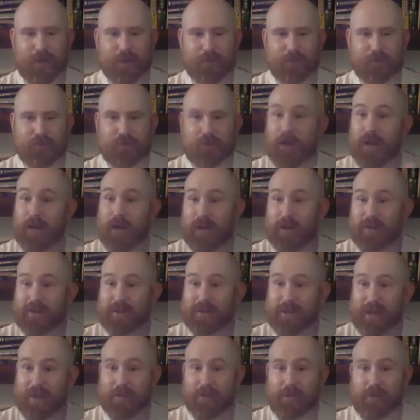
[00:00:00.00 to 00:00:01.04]
So I looked at
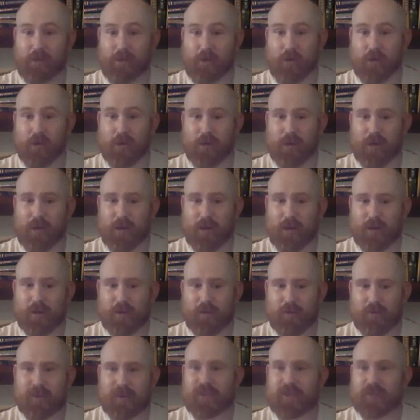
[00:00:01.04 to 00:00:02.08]
it and thought,
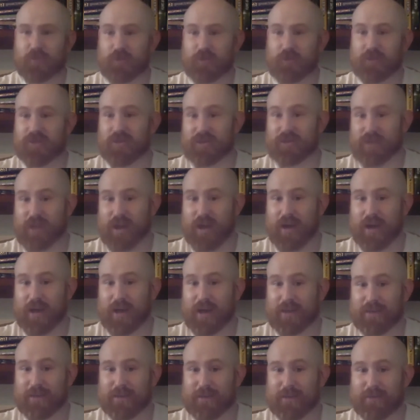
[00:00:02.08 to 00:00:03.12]
this was
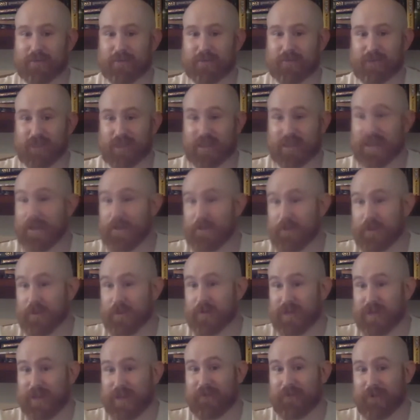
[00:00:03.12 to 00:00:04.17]
designed to keep you
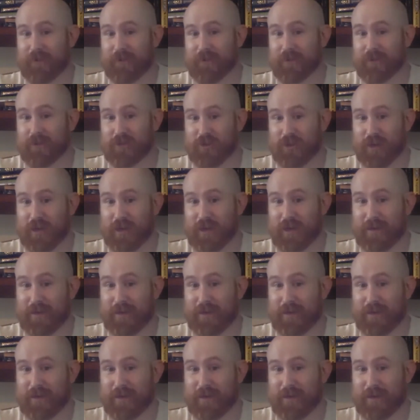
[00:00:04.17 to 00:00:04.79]
safe on the street.